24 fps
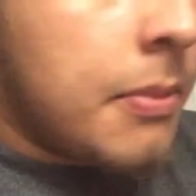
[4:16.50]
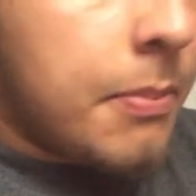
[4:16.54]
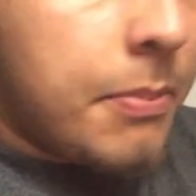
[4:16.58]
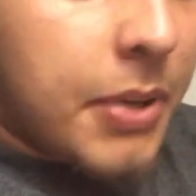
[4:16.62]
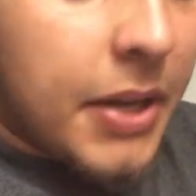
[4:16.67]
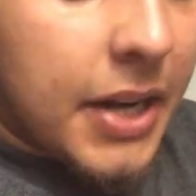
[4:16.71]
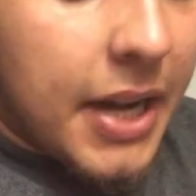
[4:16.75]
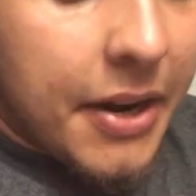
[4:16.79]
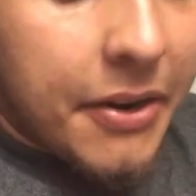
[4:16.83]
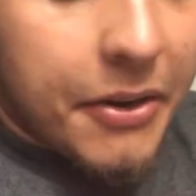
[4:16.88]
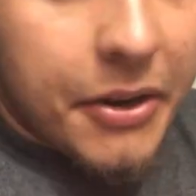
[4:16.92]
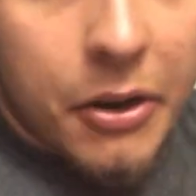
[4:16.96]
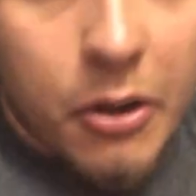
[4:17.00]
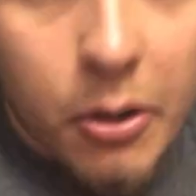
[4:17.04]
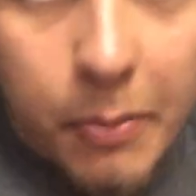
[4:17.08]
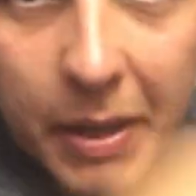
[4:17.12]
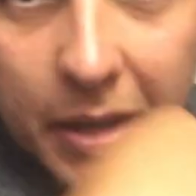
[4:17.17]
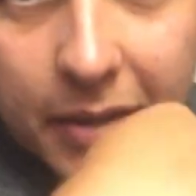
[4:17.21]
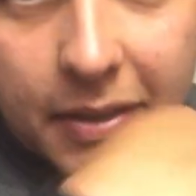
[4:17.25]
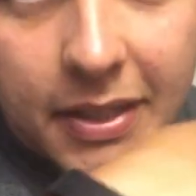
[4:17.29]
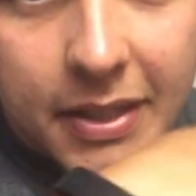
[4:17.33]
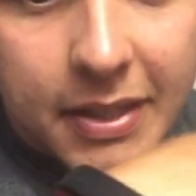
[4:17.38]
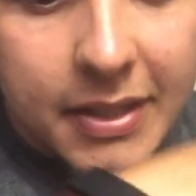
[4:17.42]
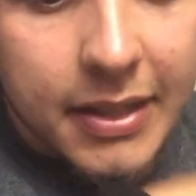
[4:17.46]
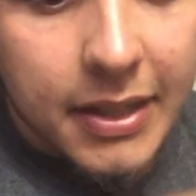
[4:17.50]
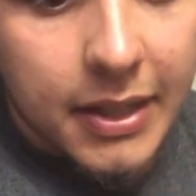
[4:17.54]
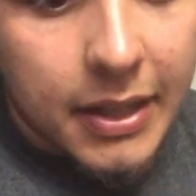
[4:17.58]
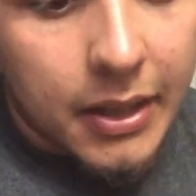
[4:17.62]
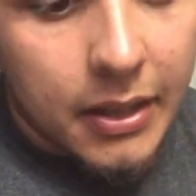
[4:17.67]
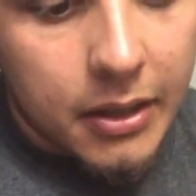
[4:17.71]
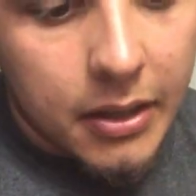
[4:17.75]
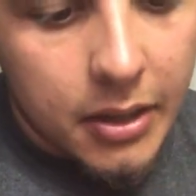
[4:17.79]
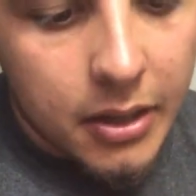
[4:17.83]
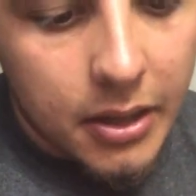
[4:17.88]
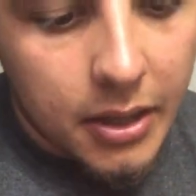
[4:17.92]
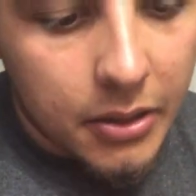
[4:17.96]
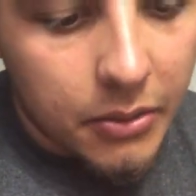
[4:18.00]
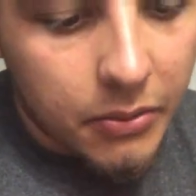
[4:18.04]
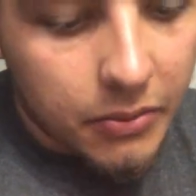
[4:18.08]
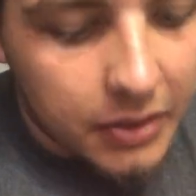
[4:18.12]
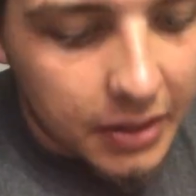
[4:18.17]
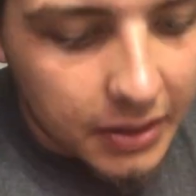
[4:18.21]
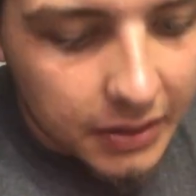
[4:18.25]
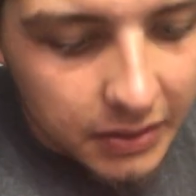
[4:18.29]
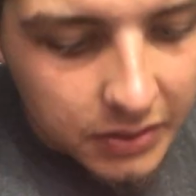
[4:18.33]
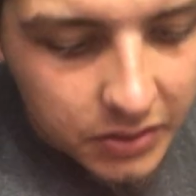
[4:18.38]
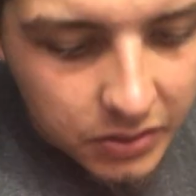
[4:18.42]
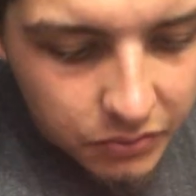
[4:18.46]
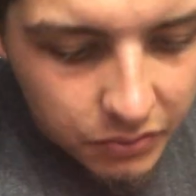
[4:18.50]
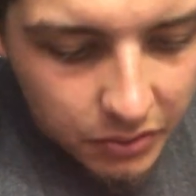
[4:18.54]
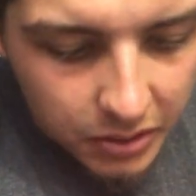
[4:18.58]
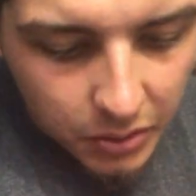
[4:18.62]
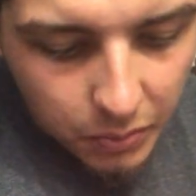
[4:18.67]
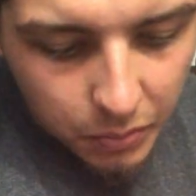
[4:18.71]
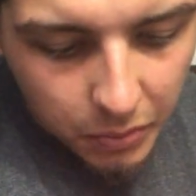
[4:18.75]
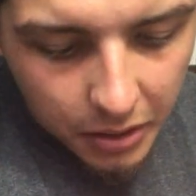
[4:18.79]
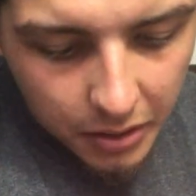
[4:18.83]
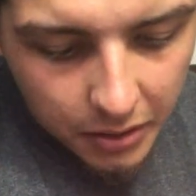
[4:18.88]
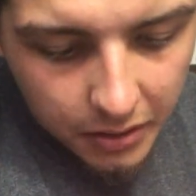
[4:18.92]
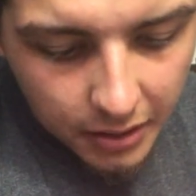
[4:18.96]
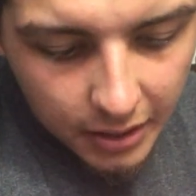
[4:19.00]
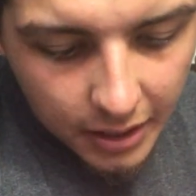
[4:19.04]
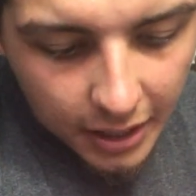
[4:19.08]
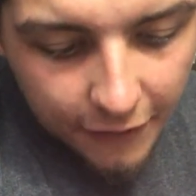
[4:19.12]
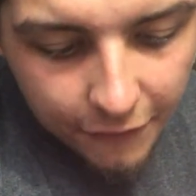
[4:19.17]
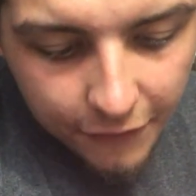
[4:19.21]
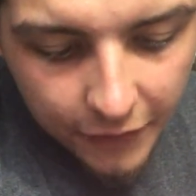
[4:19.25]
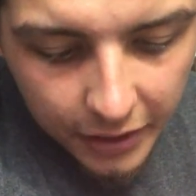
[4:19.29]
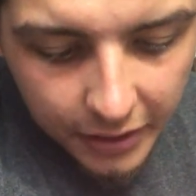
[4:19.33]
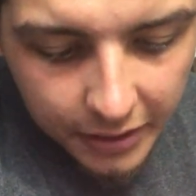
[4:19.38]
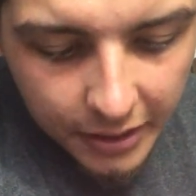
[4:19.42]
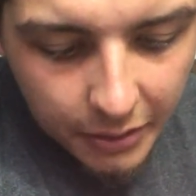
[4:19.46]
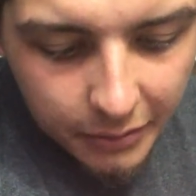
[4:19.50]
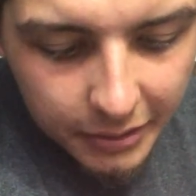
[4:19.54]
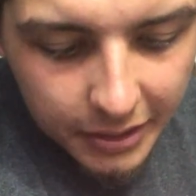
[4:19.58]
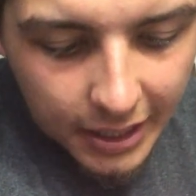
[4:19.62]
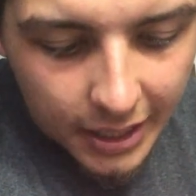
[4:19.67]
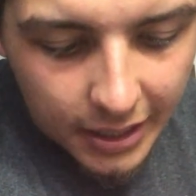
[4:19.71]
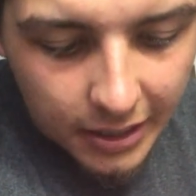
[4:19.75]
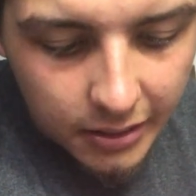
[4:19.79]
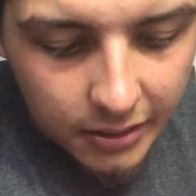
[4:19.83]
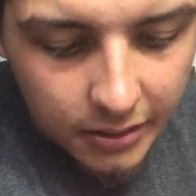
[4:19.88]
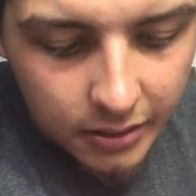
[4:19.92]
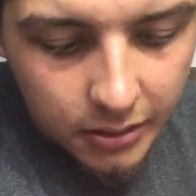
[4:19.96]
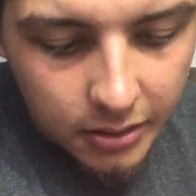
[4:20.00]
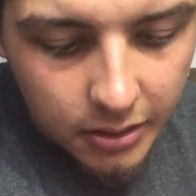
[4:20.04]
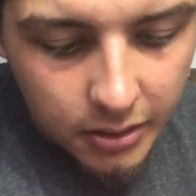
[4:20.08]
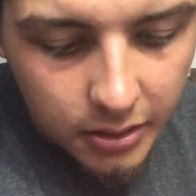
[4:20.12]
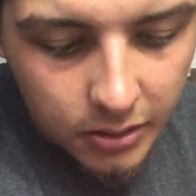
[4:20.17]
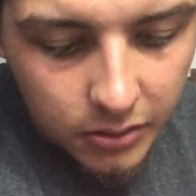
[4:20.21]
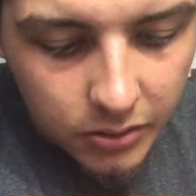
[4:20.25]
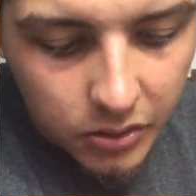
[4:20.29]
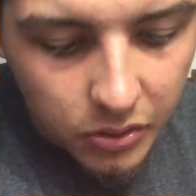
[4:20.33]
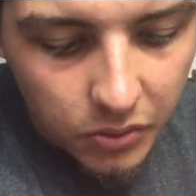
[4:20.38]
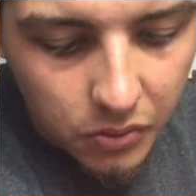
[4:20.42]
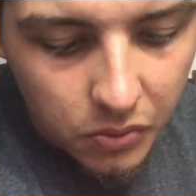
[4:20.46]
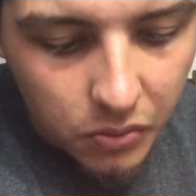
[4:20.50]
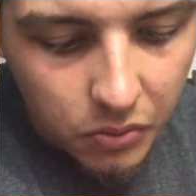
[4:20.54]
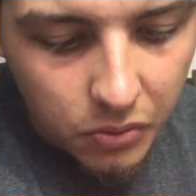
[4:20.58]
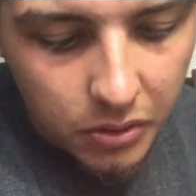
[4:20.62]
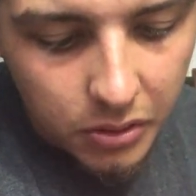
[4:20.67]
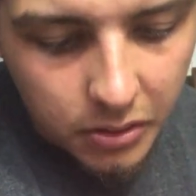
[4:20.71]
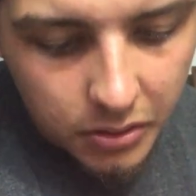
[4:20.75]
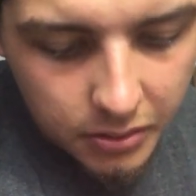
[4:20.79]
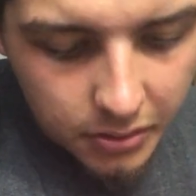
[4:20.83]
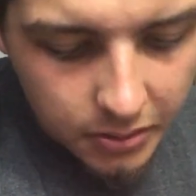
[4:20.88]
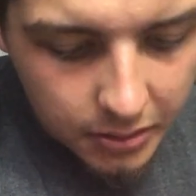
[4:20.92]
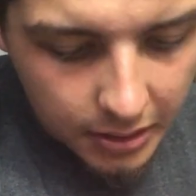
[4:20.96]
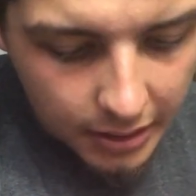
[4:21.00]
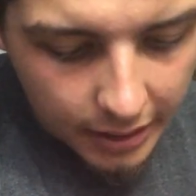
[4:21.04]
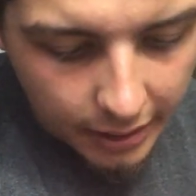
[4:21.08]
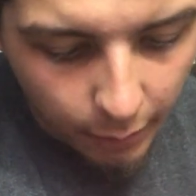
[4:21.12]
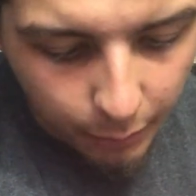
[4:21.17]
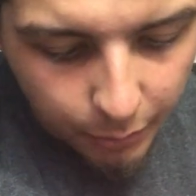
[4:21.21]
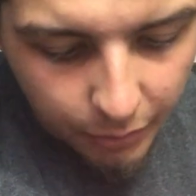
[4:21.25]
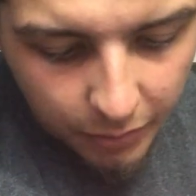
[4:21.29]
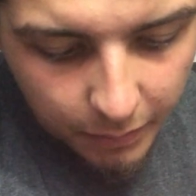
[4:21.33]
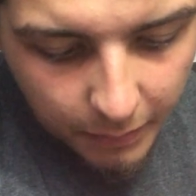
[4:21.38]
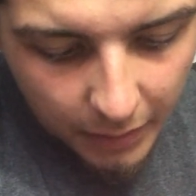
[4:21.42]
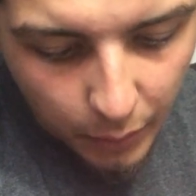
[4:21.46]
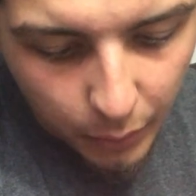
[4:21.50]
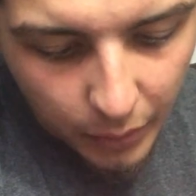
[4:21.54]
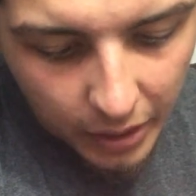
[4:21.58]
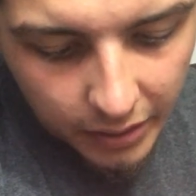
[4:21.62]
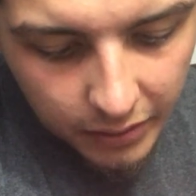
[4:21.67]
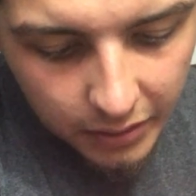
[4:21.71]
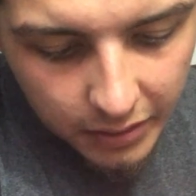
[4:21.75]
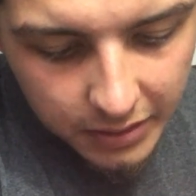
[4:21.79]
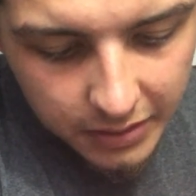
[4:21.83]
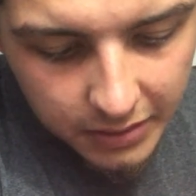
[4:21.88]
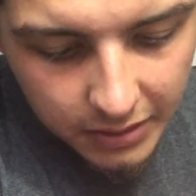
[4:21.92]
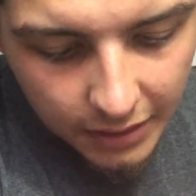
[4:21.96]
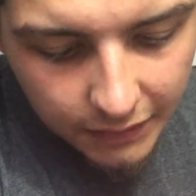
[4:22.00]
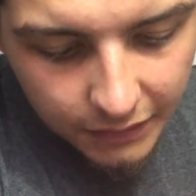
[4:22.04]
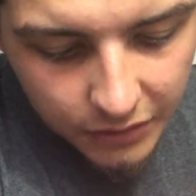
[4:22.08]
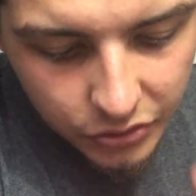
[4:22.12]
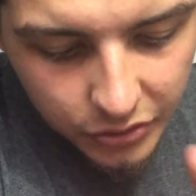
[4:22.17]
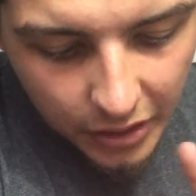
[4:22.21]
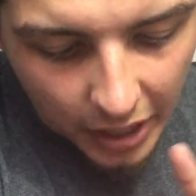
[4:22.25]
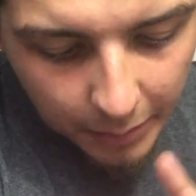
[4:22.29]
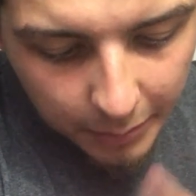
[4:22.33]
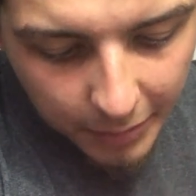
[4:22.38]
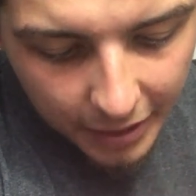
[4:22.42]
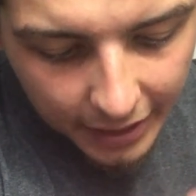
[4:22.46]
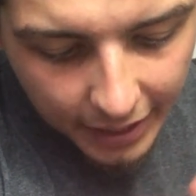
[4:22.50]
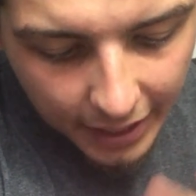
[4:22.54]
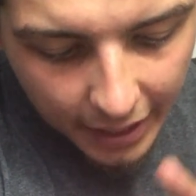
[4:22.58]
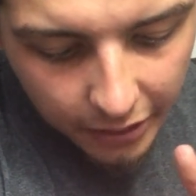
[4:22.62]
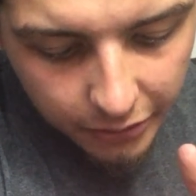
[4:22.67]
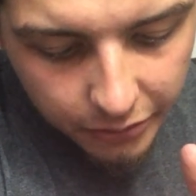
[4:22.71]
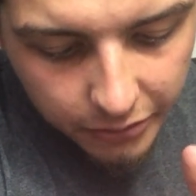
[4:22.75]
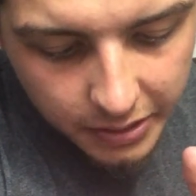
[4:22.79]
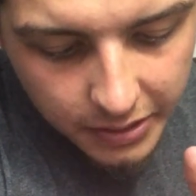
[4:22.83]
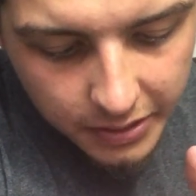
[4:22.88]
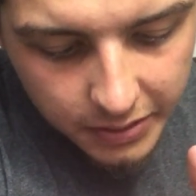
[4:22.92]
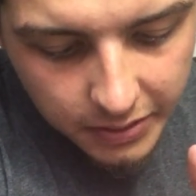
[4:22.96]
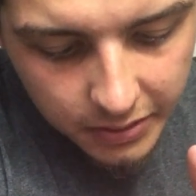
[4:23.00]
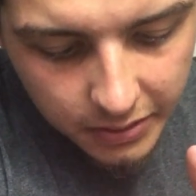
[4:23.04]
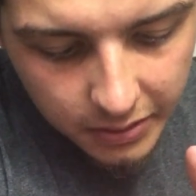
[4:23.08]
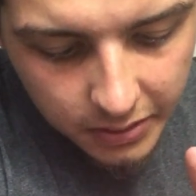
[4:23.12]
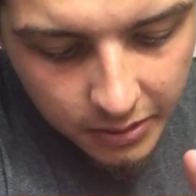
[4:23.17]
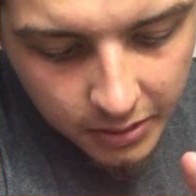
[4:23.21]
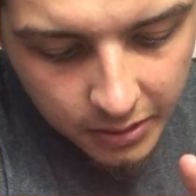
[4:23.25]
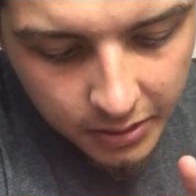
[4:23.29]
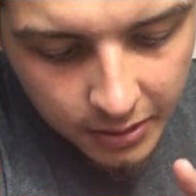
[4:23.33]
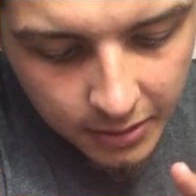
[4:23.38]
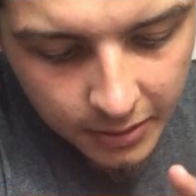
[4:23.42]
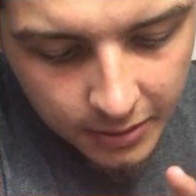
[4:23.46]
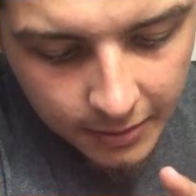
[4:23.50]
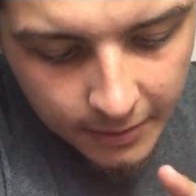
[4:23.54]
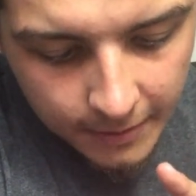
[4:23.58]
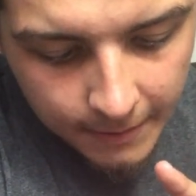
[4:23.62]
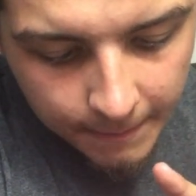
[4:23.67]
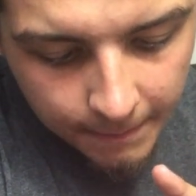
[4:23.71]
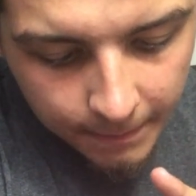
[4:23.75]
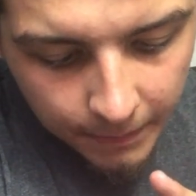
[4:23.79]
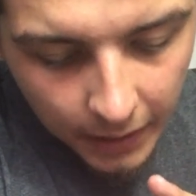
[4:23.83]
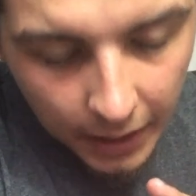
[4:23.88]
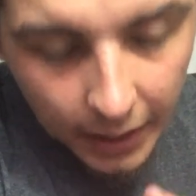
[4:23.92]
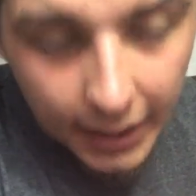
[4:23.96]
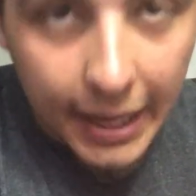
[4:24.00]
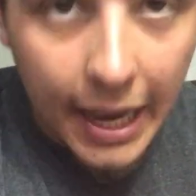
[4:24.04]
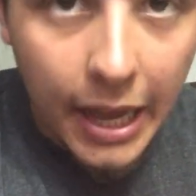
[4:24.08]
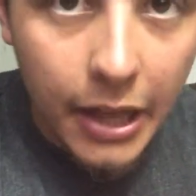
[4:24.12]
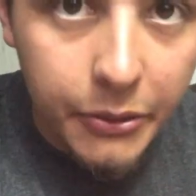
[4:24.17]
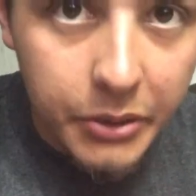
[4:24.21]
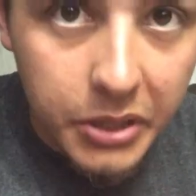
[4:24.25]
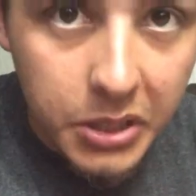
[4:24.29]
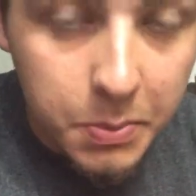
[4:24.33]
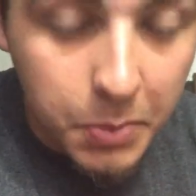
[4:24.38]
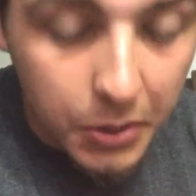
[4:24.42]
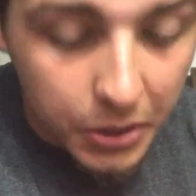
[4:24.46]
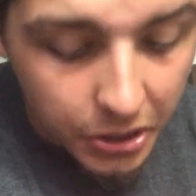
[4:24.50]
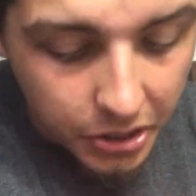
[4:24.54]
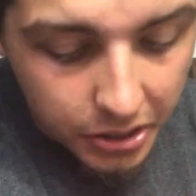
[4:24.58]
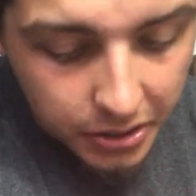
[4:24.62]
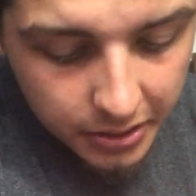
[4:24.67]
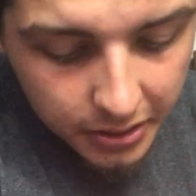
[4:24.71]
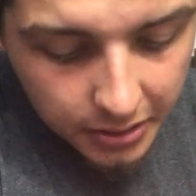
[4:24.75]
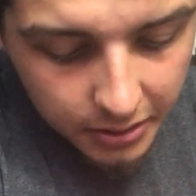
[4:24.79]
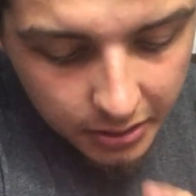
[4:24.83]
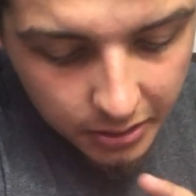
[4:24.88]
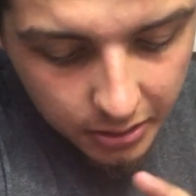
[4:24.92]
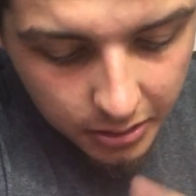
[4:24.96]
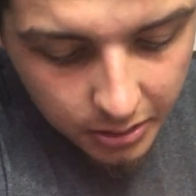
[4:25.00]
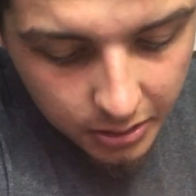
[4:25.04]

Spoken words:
But I don't know about this thing. I don't think this is really worth it. I figured I would get it to help with my weight loss stuff and track my calories, like calories burned.